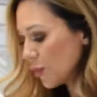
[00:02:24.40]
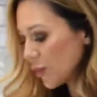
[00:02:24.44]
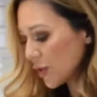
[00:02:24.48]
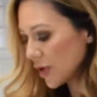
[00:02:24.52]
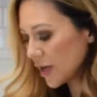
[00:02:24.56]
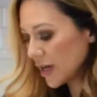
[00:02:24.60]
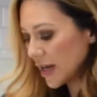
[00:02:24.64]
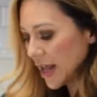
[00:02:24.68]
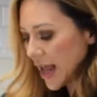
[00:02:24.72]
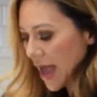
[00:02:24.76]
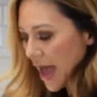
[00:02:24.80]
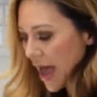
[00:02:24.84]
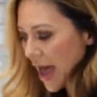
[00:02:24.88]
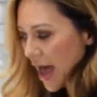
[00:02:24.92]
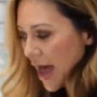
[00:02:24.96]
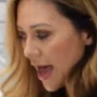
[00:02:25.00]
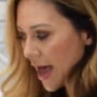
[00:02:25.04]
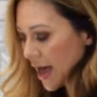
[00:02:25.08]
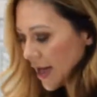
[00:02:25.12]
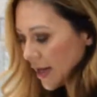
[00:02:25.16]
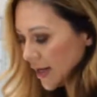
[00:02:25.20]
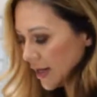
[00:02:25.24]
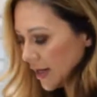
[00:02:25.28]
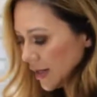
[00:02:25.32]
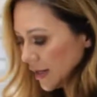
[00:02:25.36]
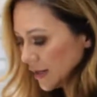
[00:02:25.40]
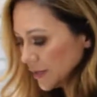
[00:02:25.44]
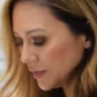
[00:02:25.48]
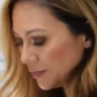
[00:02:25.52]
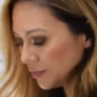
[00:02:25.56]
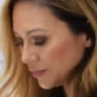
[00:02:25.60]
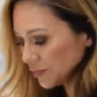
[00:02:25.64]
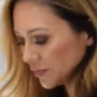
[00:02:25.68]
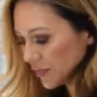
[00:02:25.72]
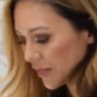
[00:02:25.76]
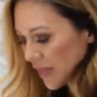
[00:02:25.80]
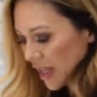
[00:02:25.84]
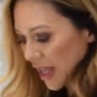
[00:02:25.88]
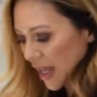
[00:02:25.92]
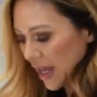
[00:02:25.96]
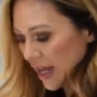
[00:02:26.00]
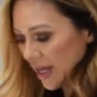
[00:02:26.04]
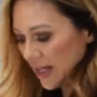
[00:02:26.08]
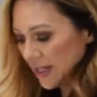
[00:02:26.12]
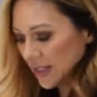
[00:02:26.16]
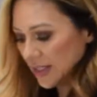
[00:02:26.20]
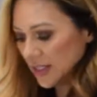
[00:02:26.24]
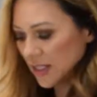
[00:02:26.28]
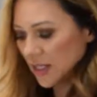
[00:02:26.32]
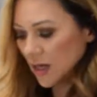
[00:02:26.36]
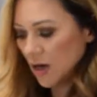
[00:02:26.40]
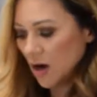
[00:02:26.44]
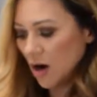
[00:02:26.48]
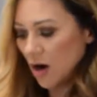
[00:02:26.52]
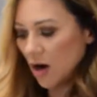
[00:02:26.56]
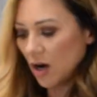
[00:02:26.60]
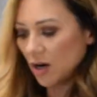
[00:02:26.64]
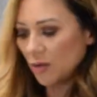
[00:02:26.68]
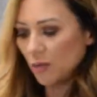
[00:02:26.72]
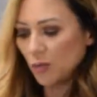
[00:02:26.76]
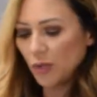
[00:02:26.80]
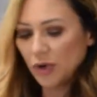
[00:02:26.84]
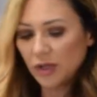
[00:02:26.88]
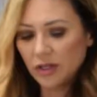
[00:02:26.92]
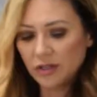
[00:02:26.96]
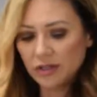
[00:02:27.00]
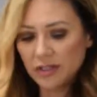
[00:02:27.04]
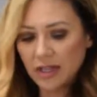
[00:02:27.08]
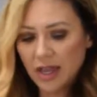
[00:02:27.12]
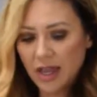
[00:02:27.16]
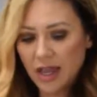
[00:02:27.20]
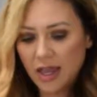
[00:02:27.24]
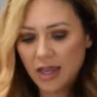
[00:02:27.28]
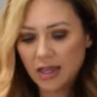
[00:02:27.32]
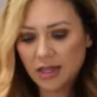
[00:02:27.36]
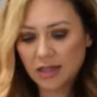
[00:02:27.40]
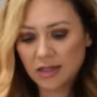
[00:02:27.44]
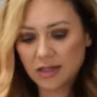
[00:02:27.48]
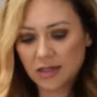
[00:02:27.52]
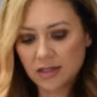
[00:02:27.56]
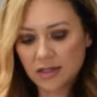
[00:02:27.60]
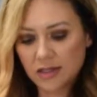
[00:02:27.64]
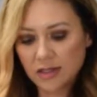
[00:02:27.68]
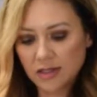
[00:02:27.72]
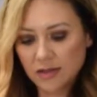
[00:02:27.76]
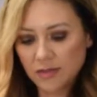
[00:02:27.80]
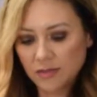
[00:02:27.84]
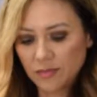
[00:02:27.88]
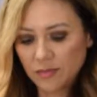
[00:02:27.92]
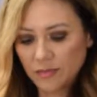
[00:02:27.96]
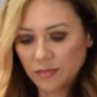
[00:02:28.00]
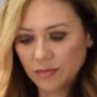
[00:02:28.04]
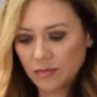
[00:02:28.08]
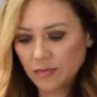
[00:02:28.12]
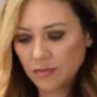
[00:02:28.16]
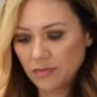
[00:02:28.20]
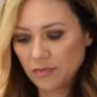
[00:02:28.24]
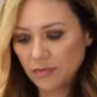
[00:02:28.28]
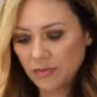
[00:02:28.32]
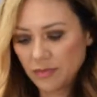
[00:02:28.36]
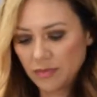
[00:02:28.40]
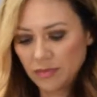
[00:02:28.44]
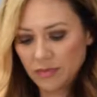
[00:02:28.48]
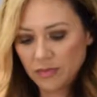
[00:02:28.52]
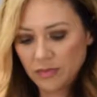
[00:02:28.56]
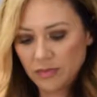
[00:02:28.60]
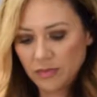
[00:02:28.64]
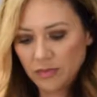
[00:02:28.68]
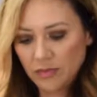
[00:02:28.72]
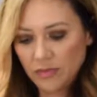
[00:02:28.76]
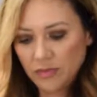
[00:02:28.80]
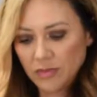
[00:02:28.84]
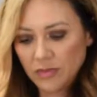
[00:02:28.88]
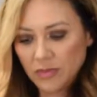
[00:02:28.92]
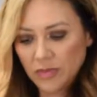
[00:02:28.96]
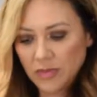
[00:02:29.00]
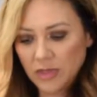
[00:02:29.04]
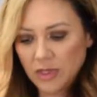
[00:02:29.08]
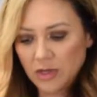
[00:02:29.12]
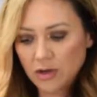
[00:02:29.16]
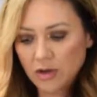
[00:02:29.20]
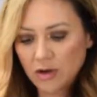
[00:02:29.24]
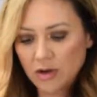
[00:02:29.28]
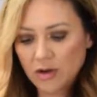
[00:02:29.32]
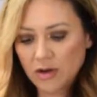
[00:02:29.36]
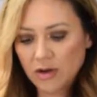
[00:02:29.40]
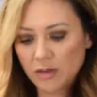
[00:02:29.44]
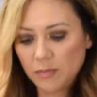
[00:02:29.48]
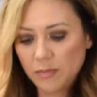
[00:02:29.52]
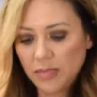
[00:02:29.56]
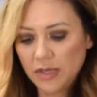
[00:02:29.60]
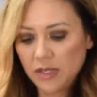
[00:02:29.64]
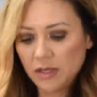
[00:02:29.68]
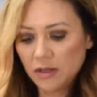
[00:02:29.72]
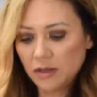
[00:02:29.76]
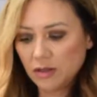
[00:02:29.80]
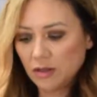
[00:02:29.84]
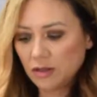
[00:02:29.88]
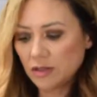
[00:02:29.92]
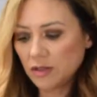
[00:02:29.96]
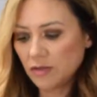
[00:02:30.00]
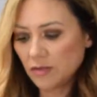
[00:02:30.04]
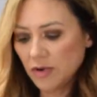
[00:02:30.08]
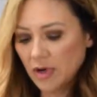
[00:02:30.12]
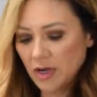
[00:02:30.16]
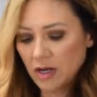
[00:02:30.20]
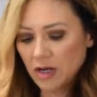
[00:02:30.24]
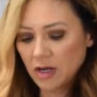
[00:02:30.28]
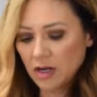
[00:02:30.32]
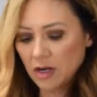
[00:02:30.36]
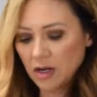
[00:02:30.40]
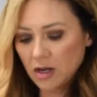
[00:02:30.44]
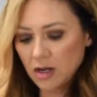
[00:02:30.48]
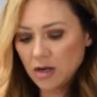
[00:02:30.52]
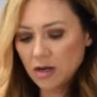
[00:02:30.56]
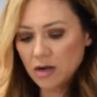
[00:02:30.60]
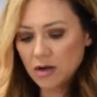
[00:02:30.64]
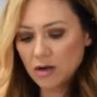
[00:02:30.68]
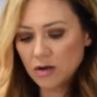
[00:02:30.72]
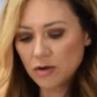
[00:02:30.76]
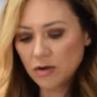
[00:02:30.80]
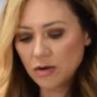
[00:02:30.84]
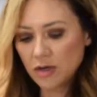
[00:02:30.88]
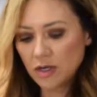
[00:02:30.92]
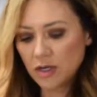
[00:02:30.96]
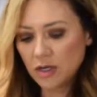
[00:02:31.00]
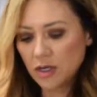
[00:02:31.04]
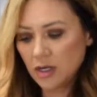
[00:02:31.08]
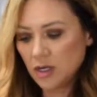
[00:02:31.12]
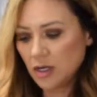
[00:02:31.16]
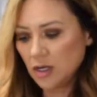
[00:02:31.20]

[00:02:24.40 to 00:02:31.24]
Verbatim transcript: we're gonna add eight hard-boiled eggs that are already peeled and ready to go.